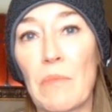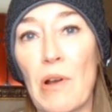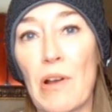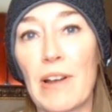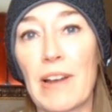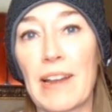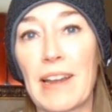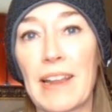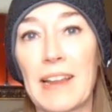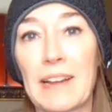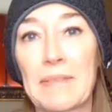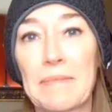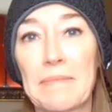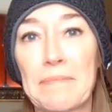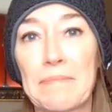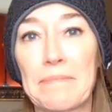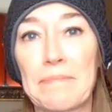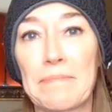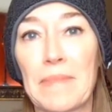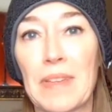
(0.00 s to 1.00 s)
marketing.
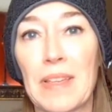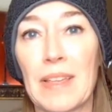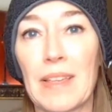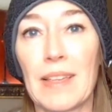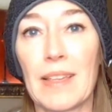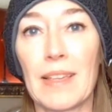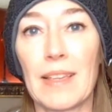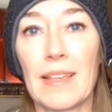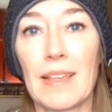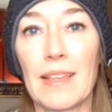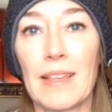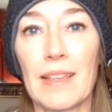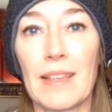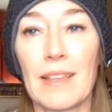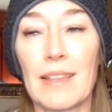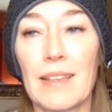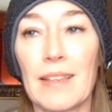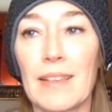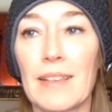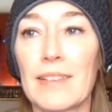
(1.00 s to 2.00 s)

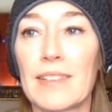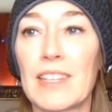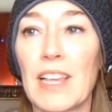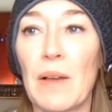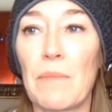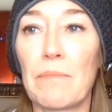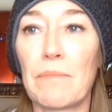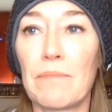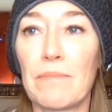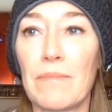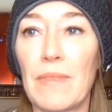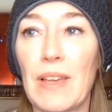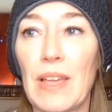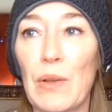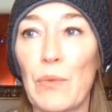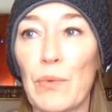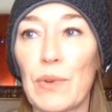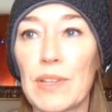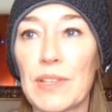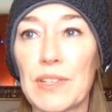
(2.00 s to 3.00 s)
Some,
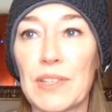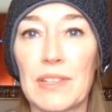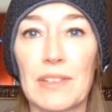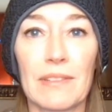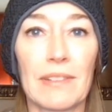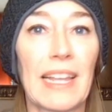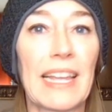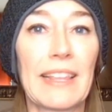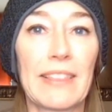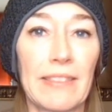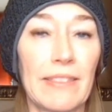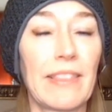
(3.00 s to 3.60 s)
it was like,